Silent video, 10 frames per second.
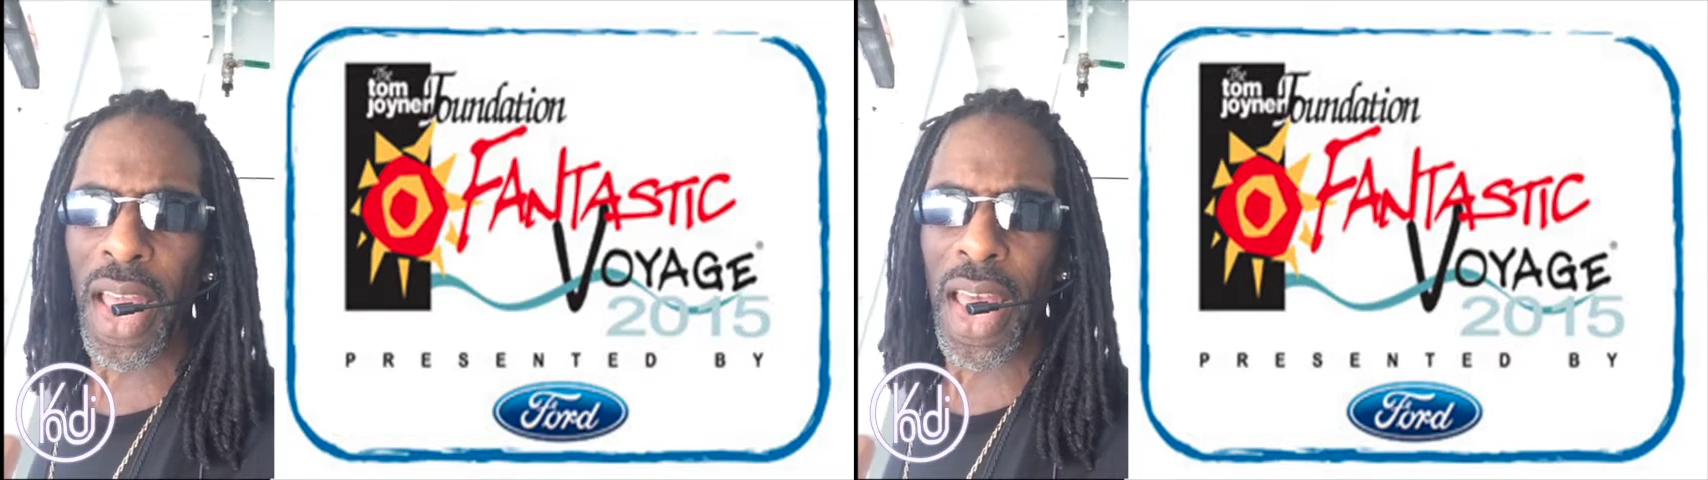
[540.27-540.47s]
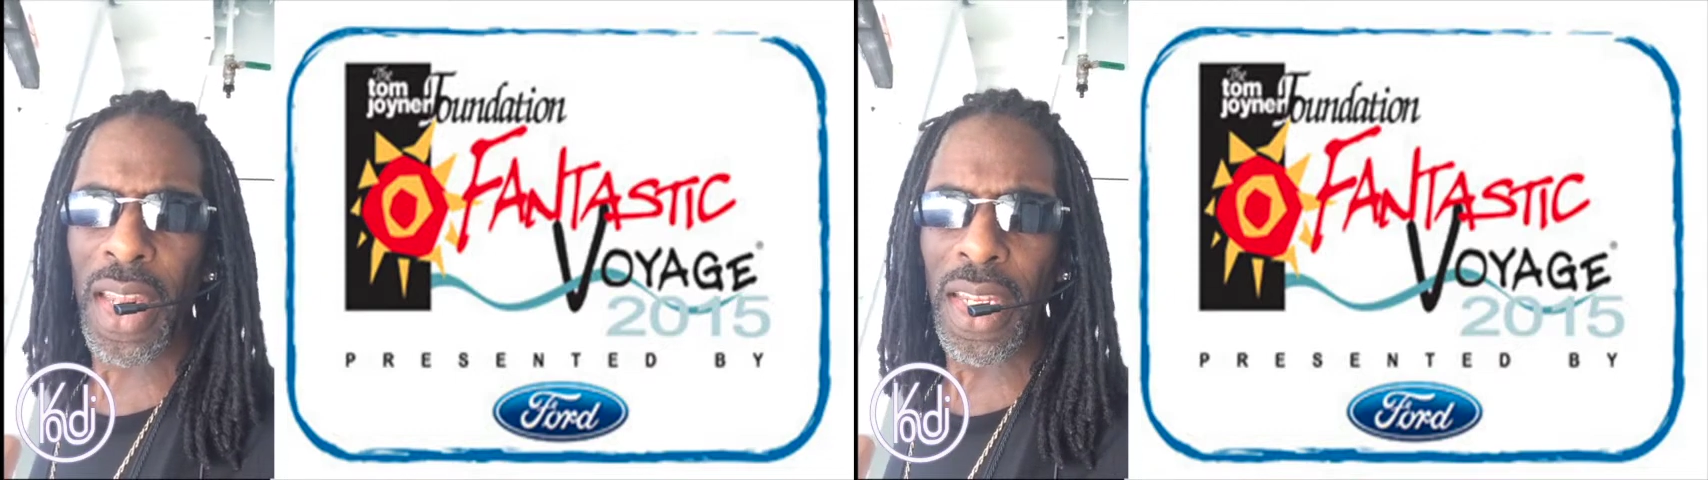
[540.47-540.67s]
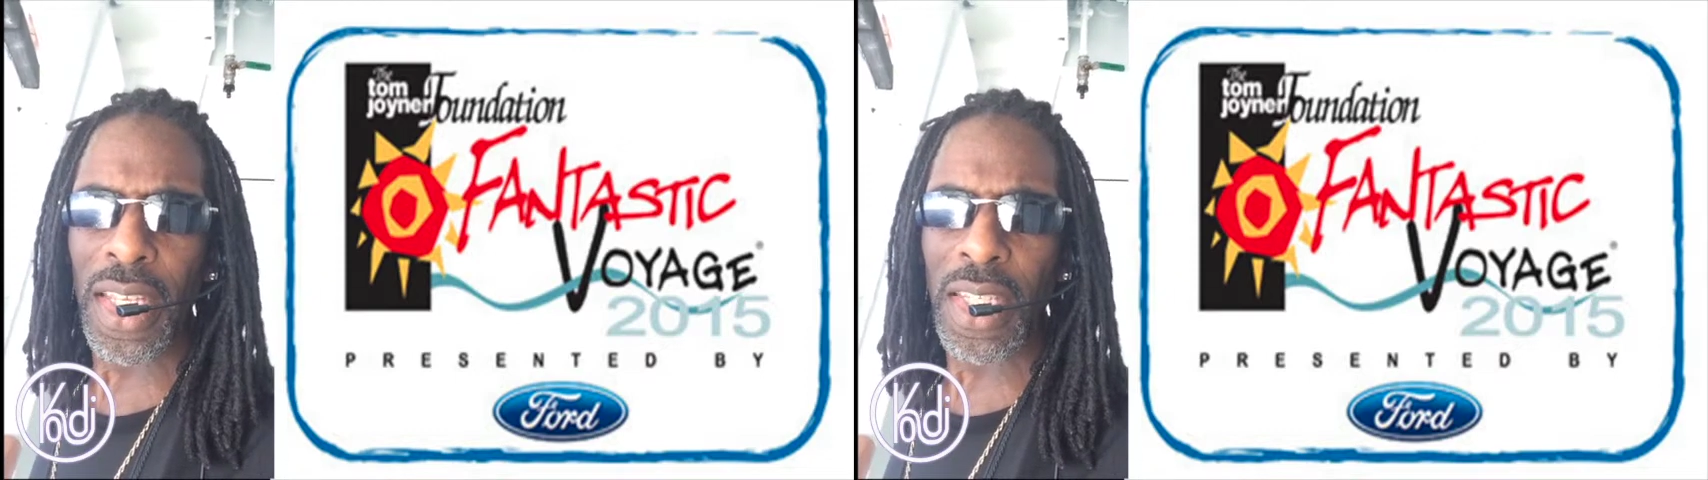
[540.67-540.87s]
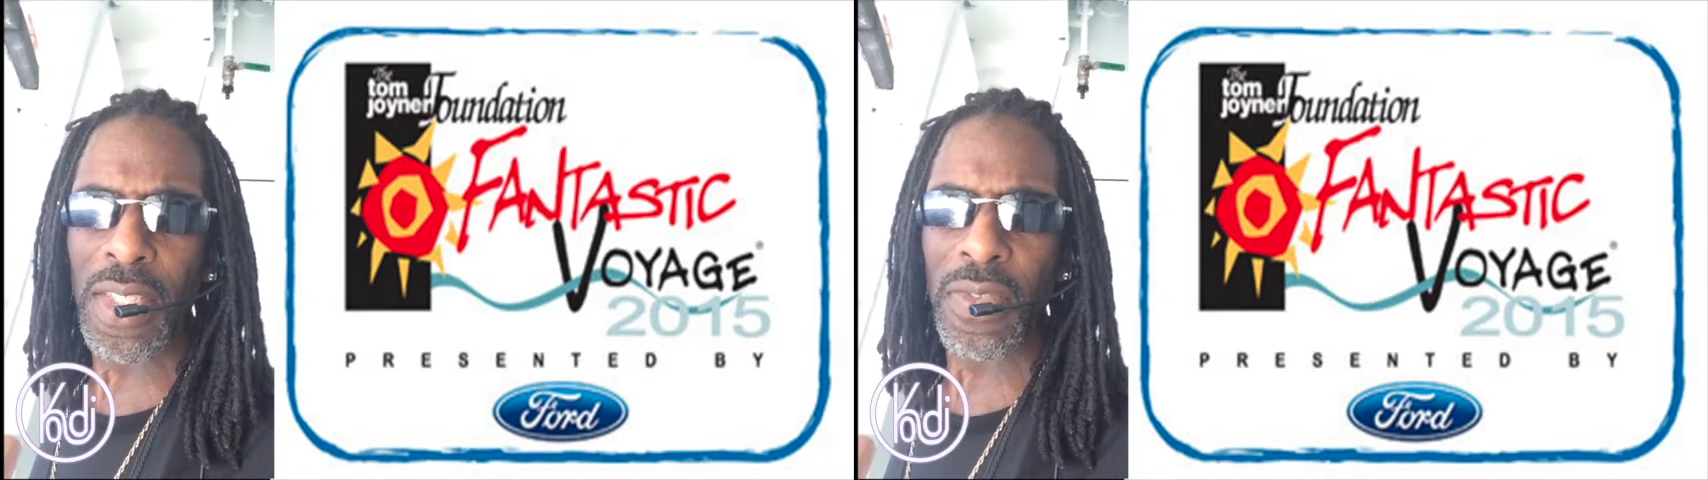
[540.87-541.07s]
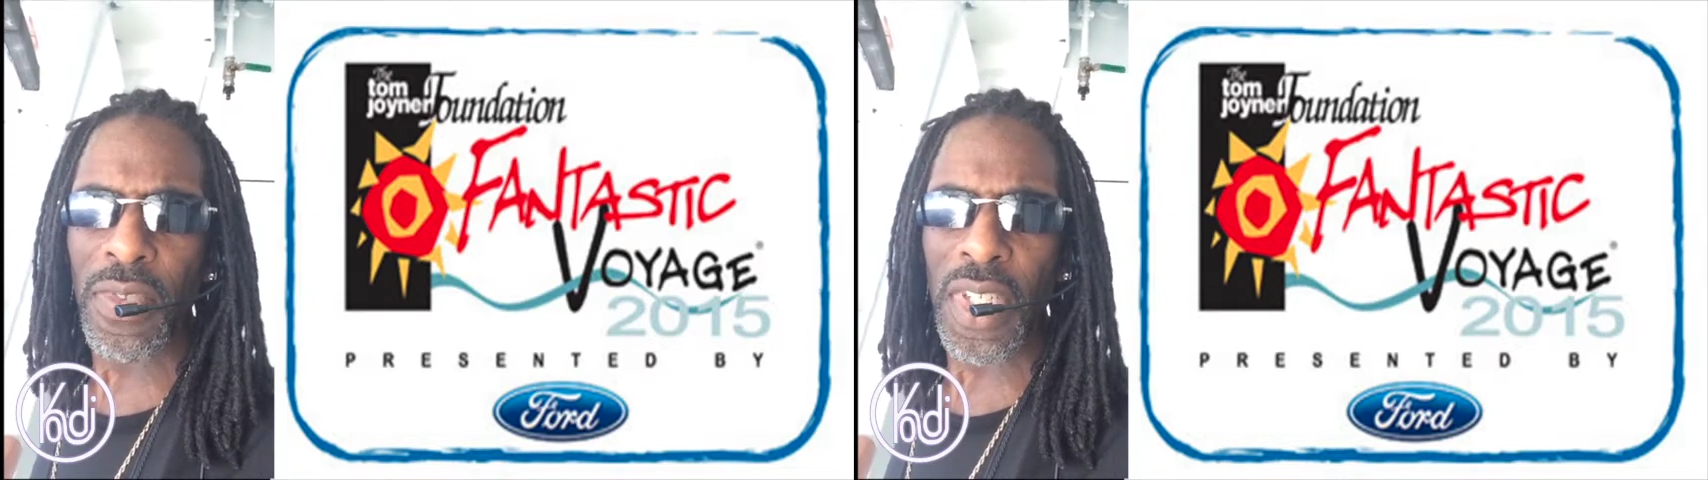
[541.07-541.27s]

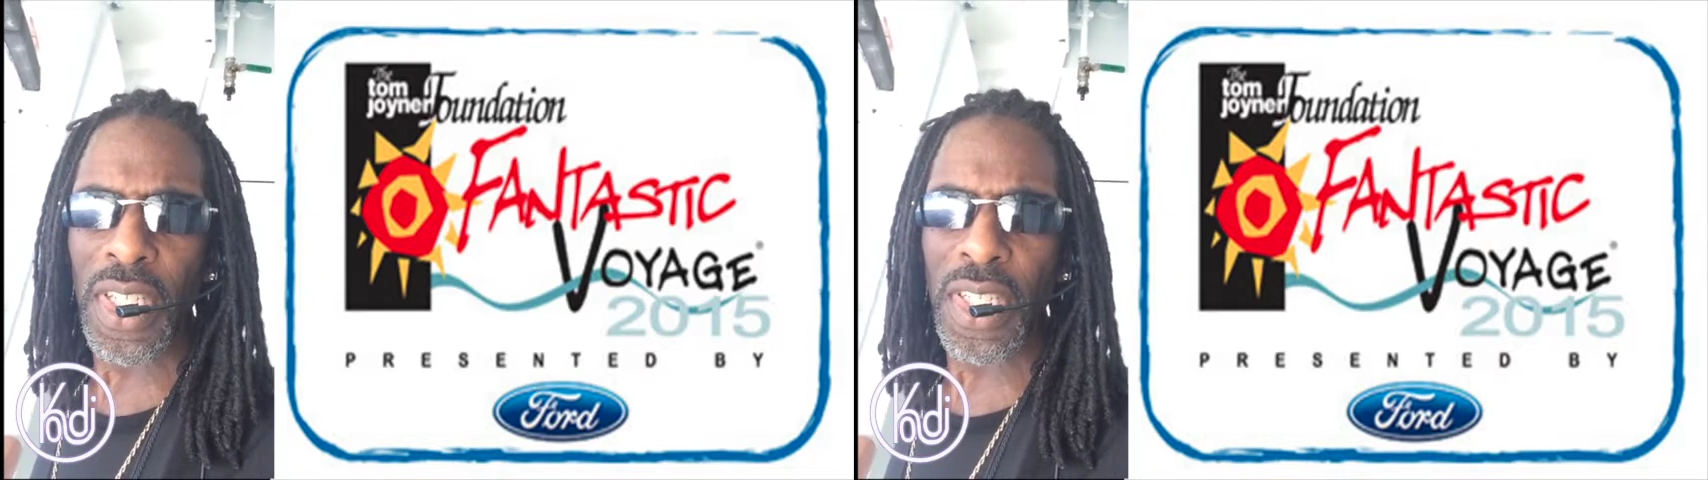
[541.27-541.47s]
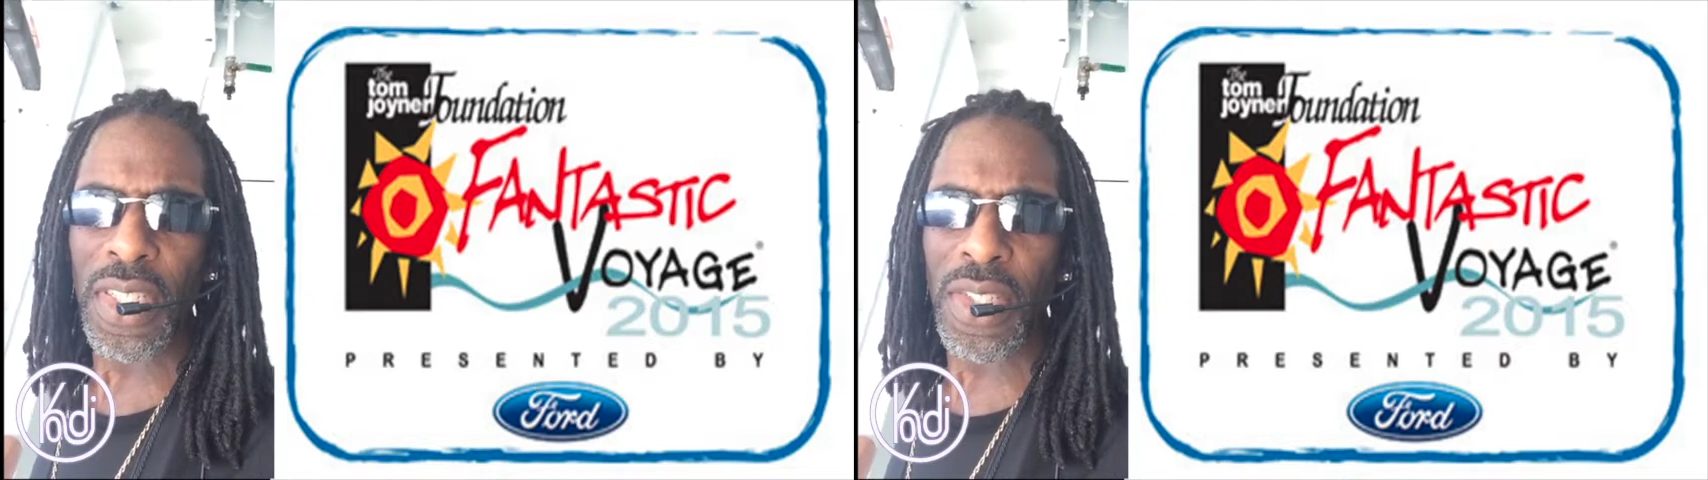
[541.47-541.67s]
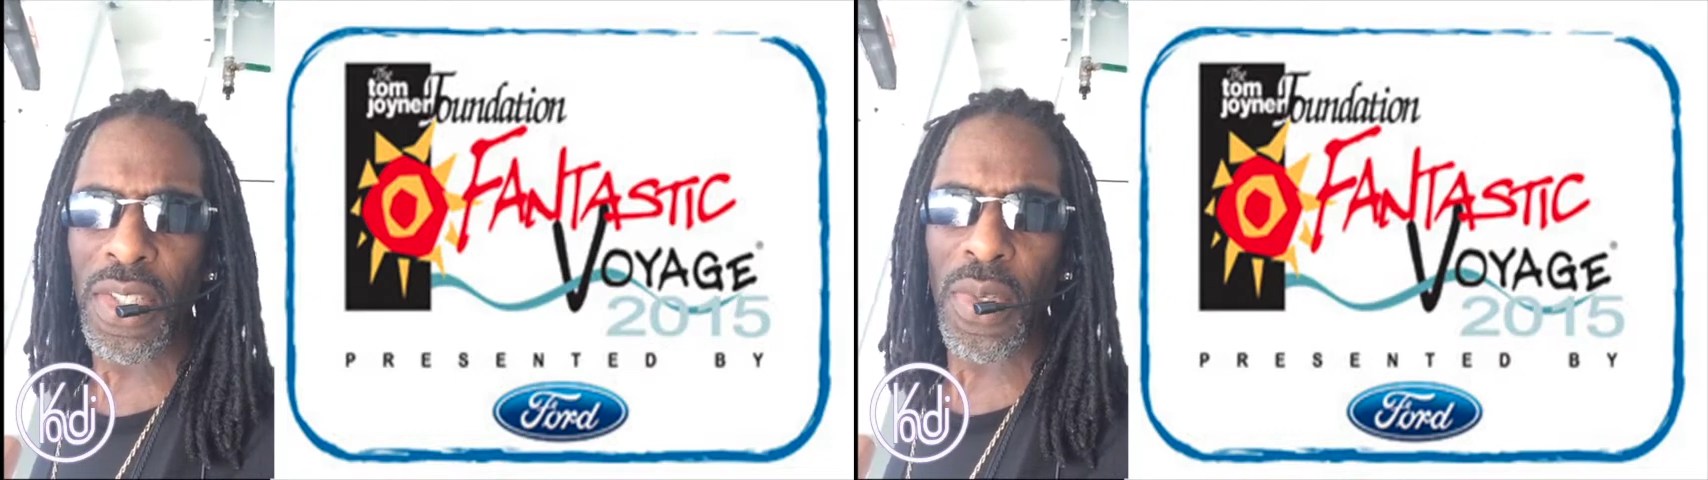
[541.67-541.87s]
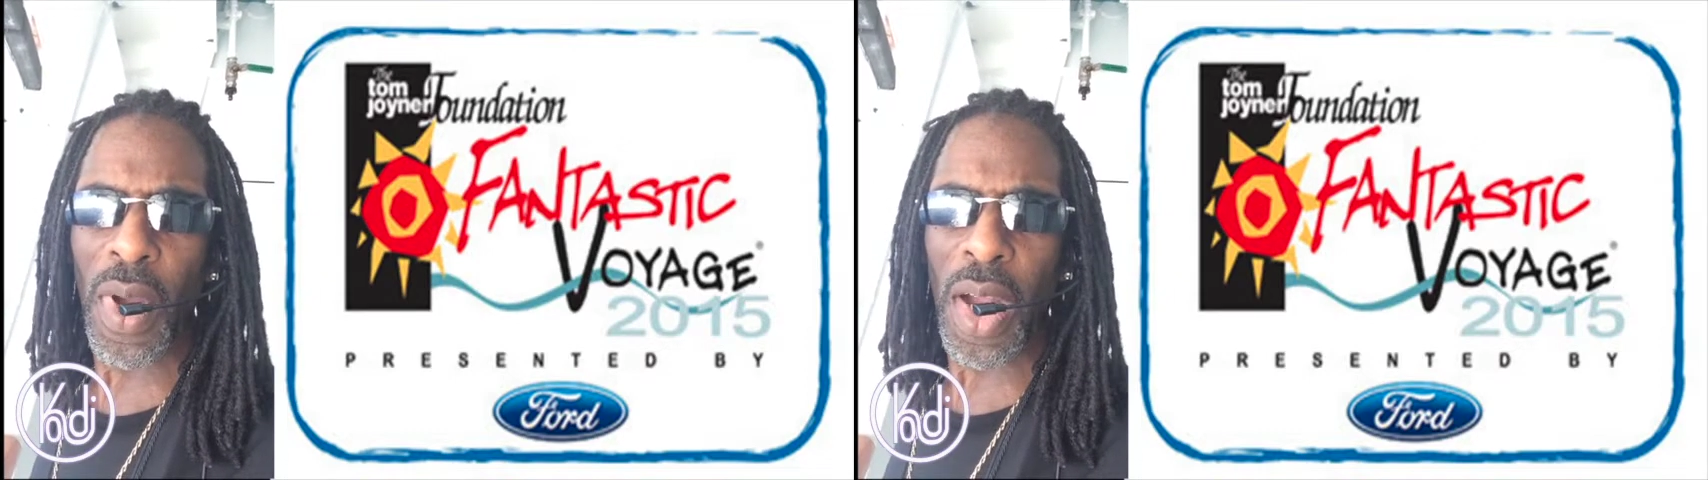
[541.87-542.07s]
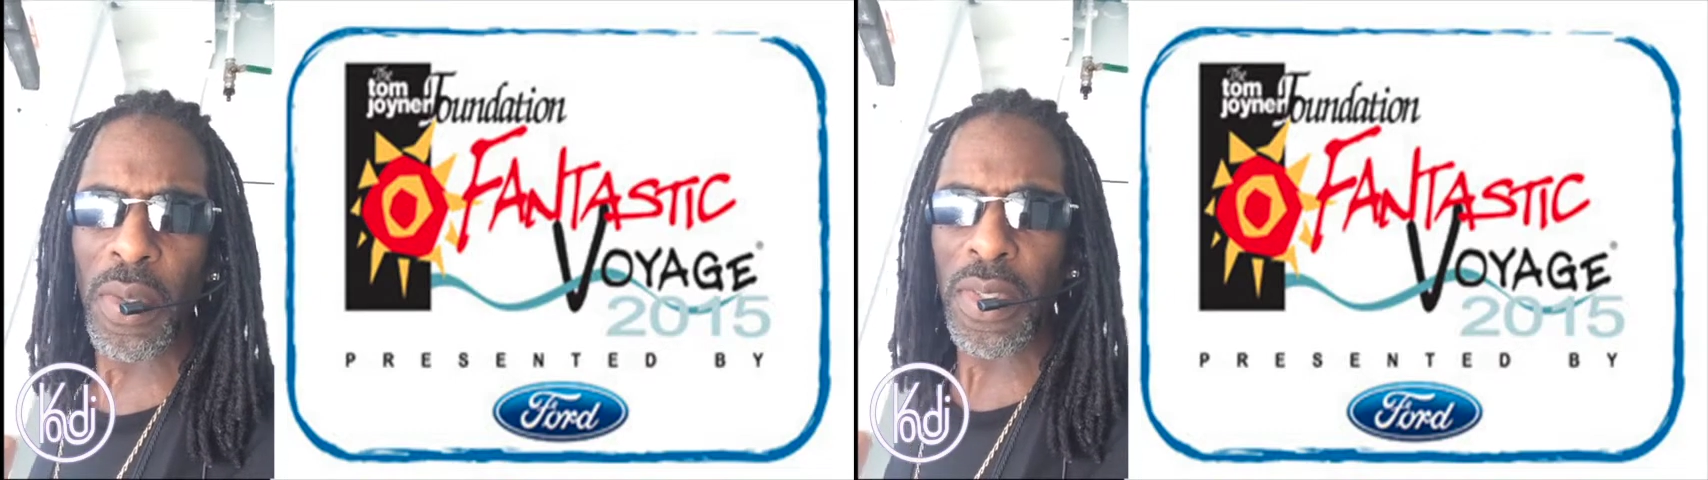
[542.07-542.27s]
eyelids for a good two
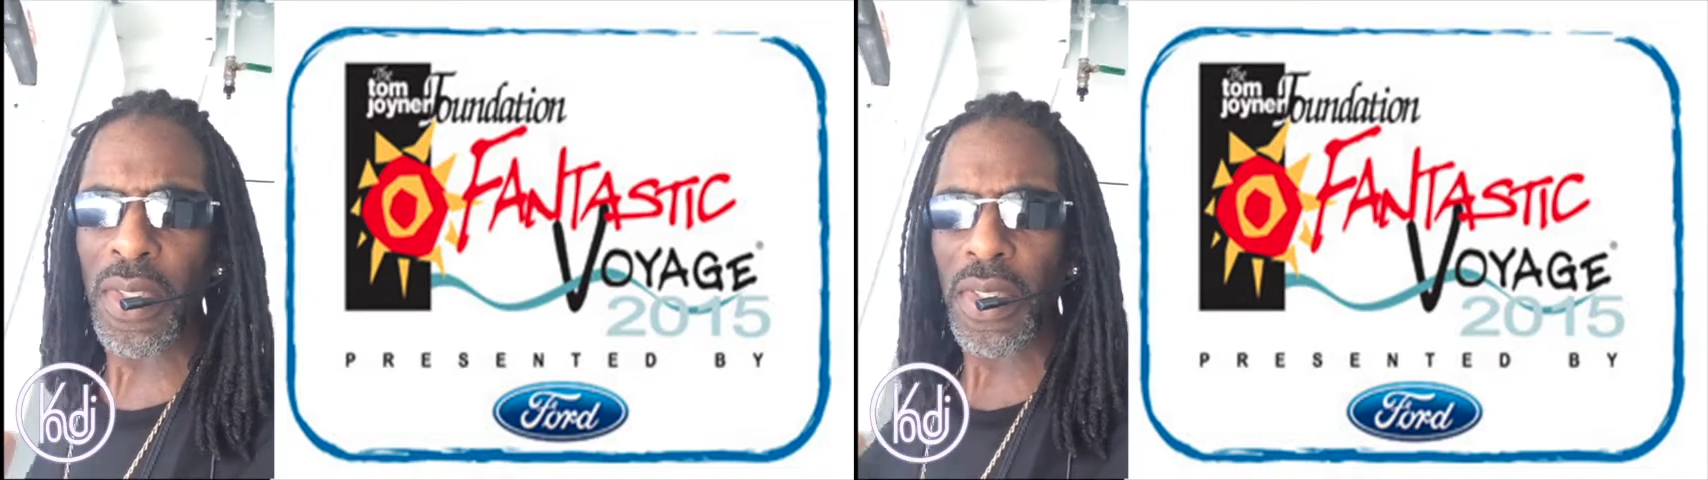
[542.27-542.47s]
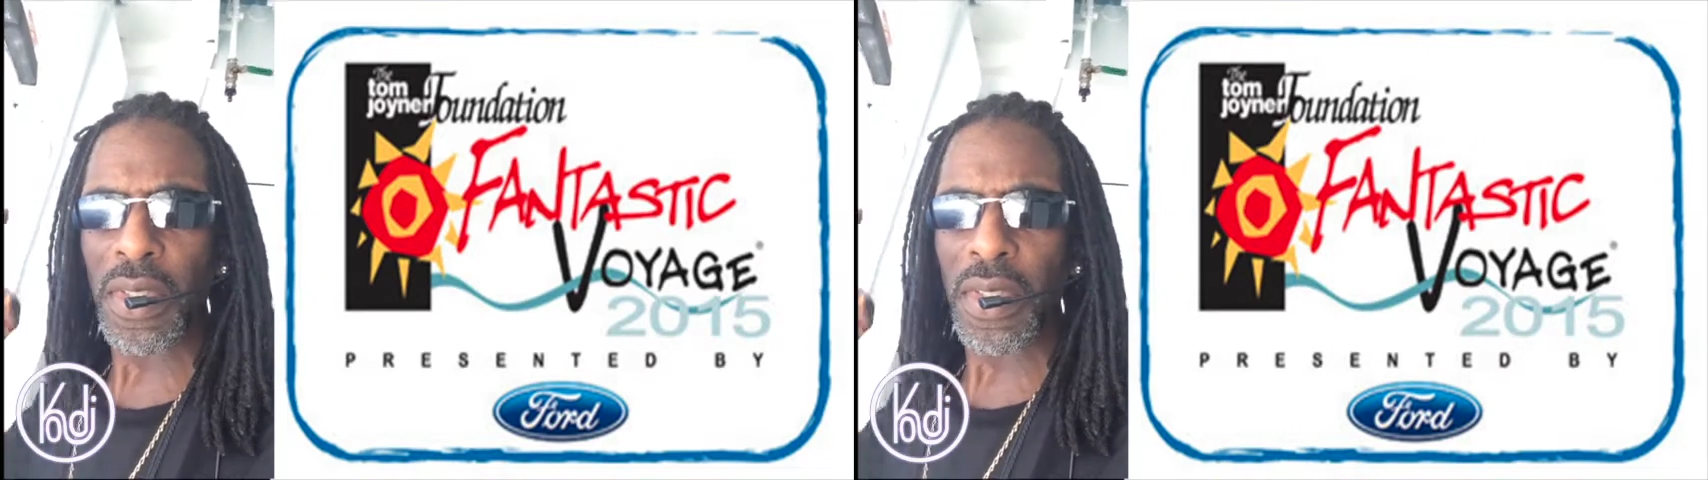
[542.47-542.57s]
hours.